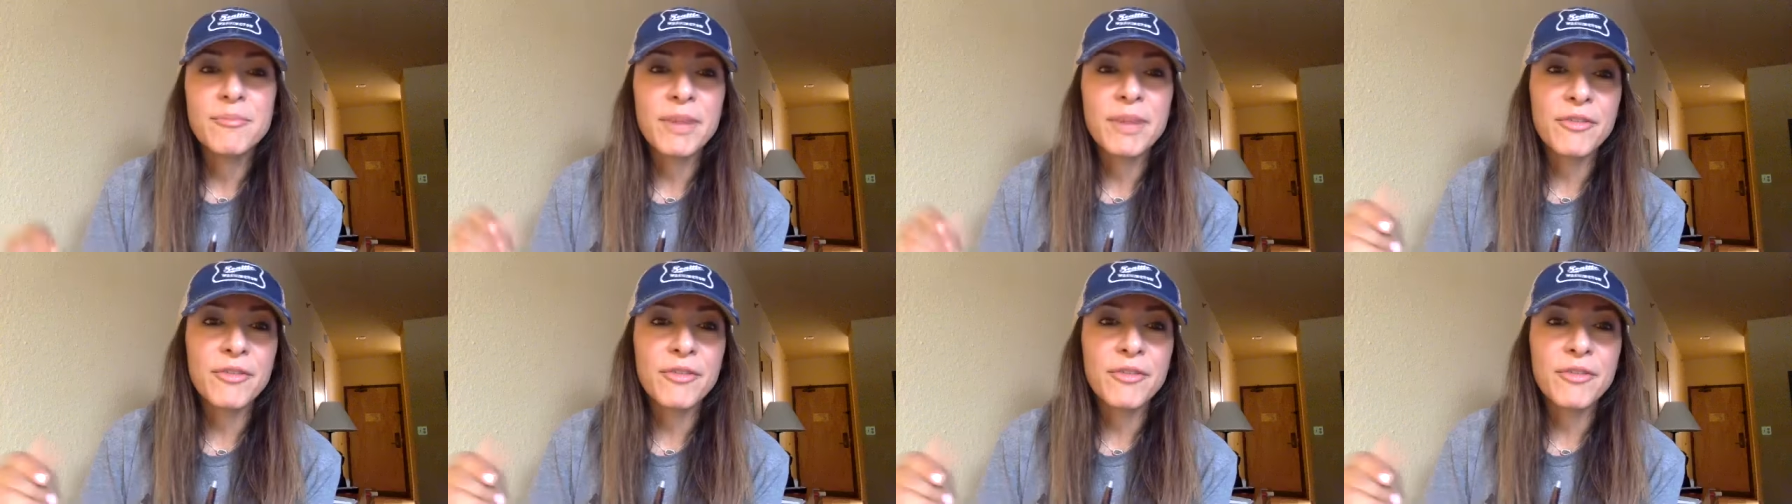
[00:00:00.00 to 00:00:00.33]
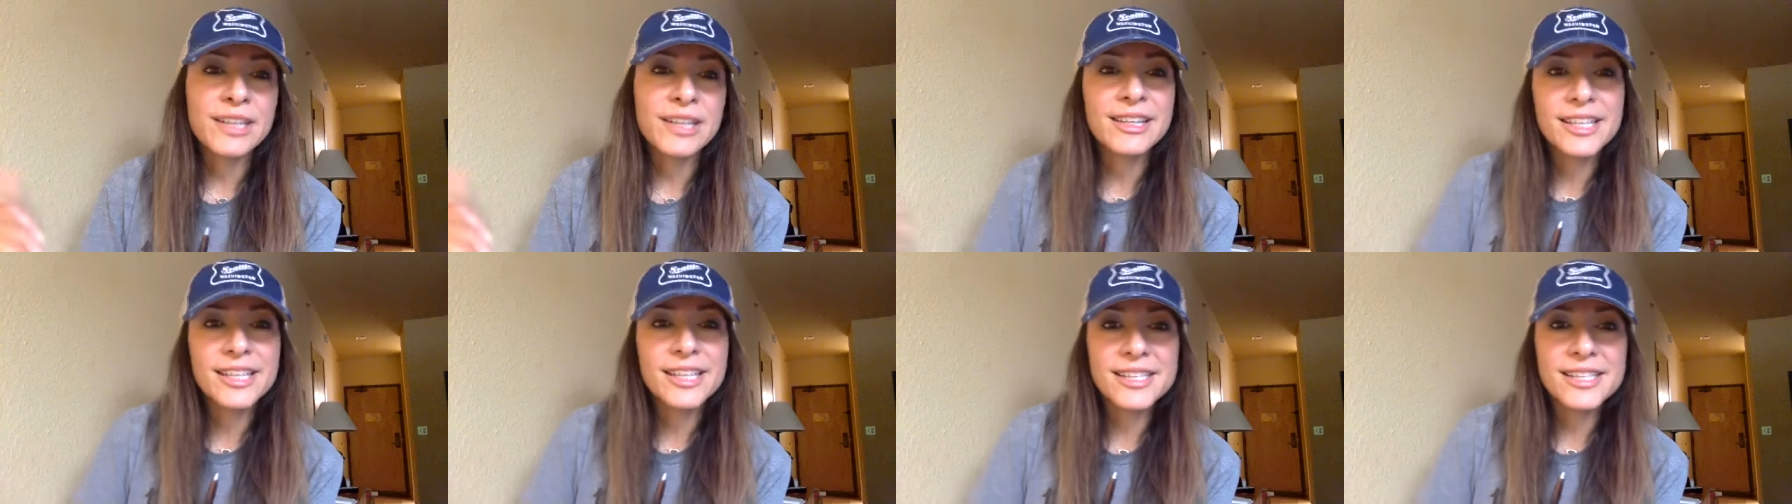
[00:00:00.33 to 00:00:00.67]
my
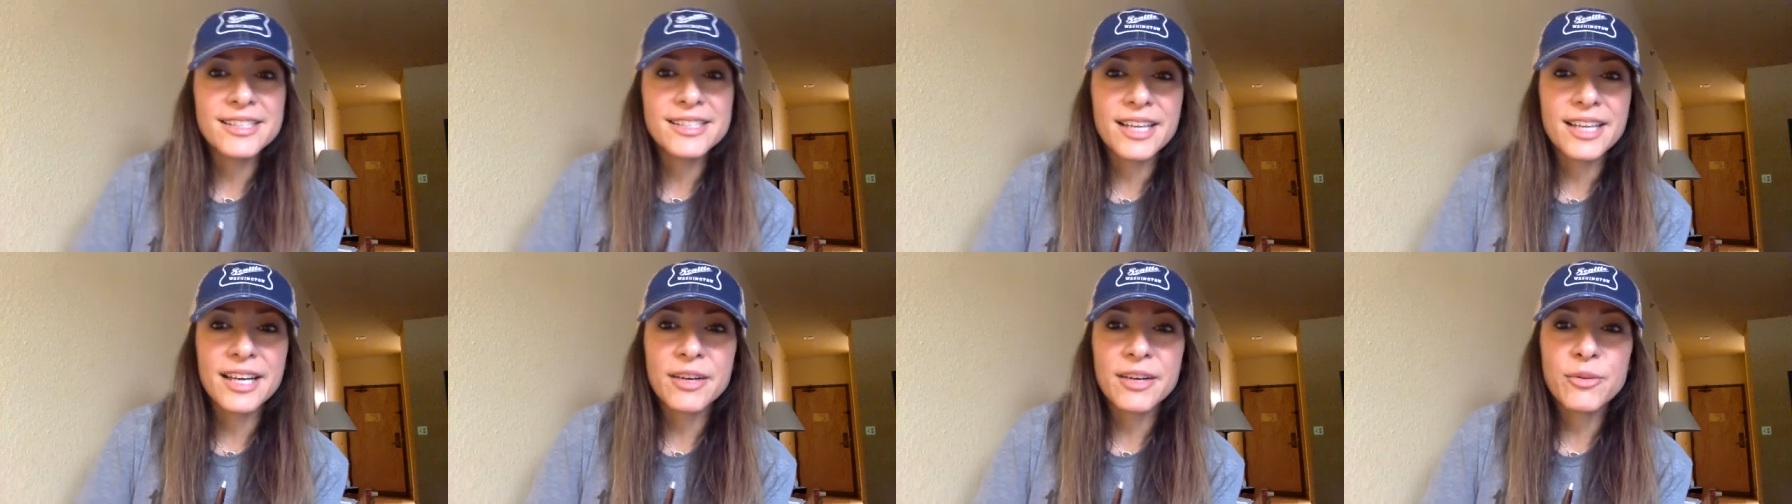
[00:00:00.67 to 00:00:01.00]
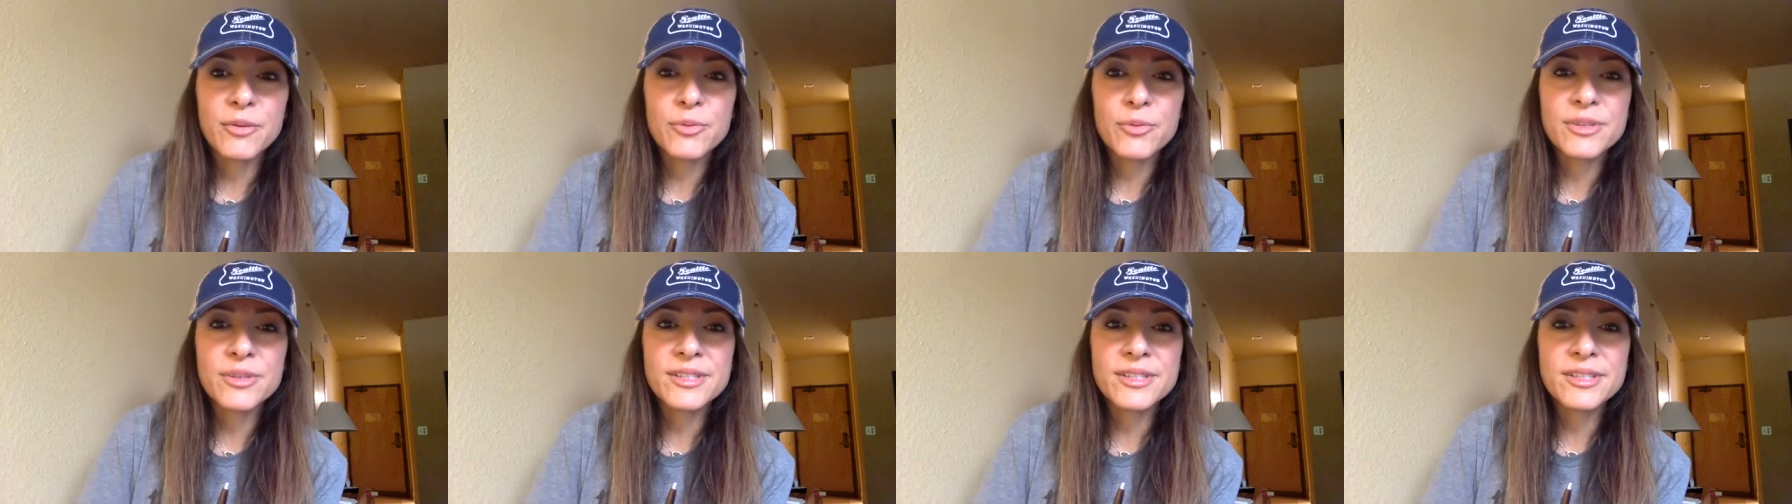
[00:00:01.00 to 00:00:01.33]
friend Lisa
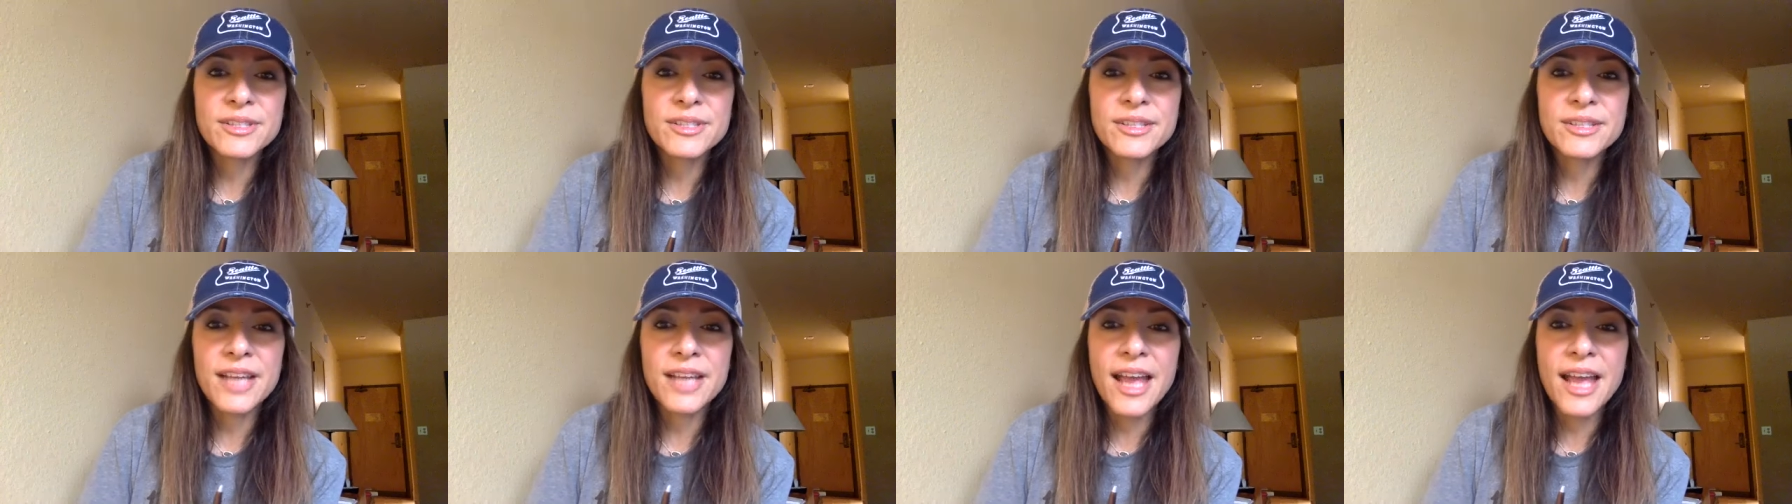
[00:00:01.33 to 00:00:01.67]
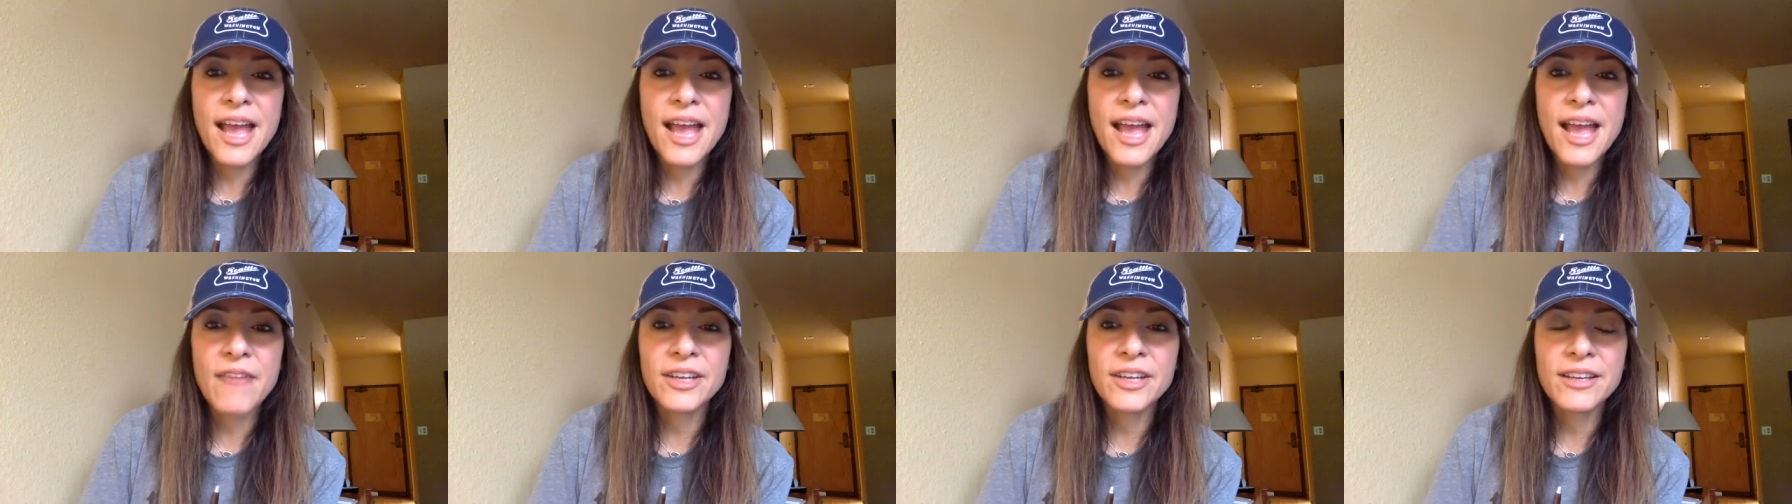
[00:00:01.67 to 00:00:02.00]
was
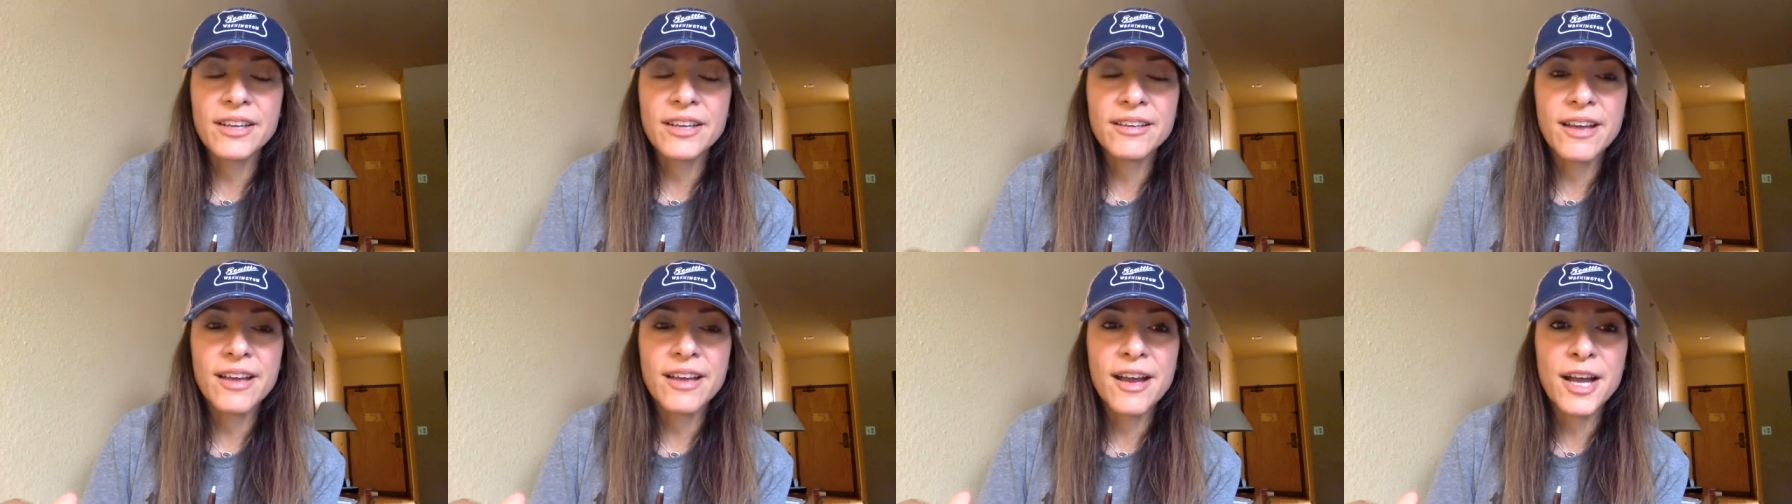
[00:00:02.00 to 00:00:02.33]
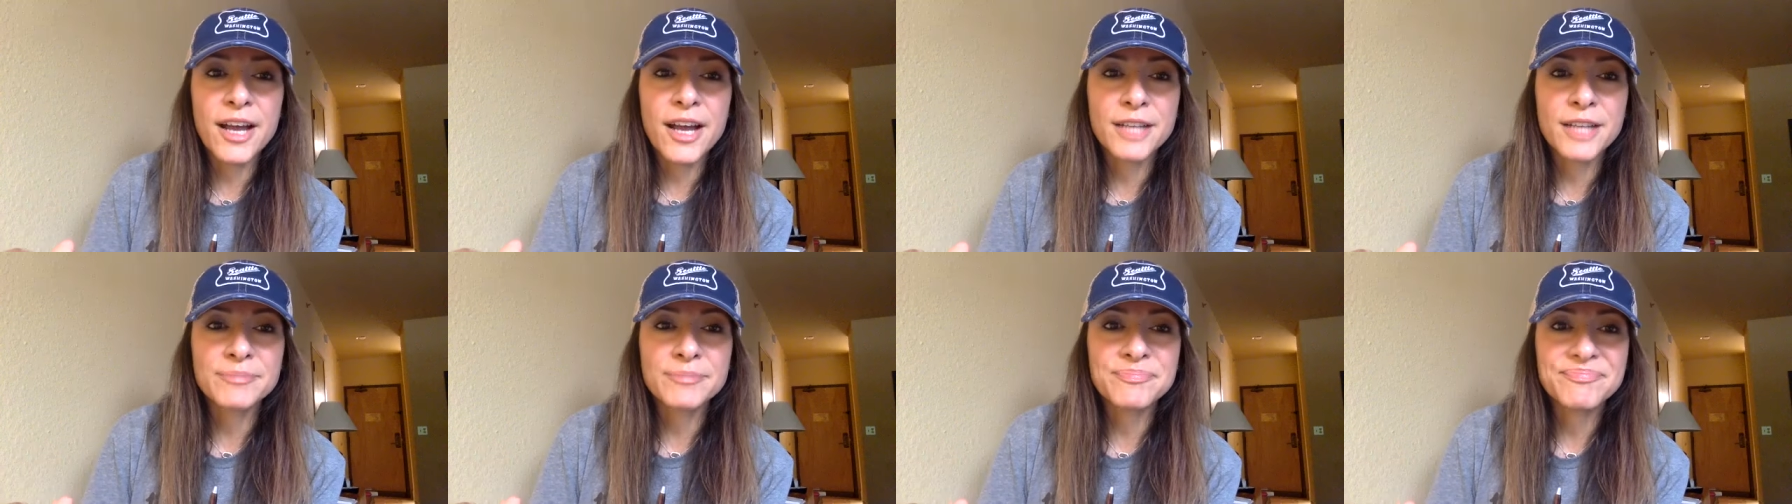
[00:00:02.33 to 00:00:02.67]
having,
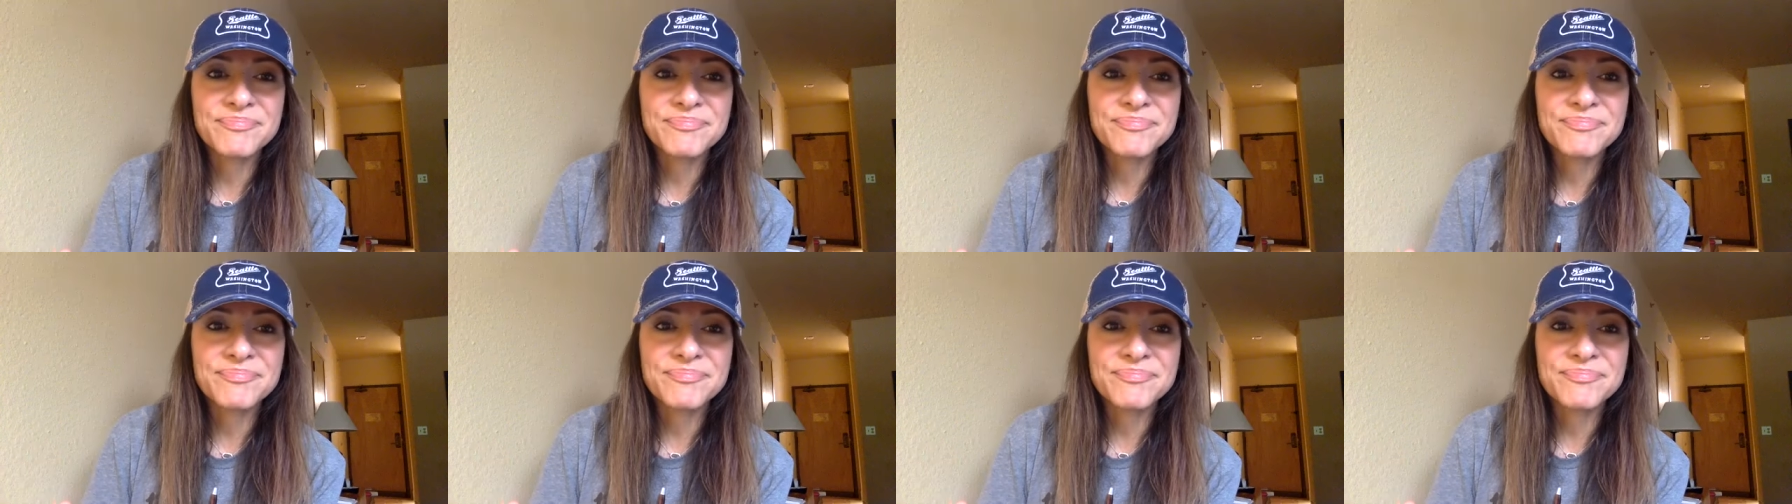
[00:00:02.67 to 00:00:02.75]
um,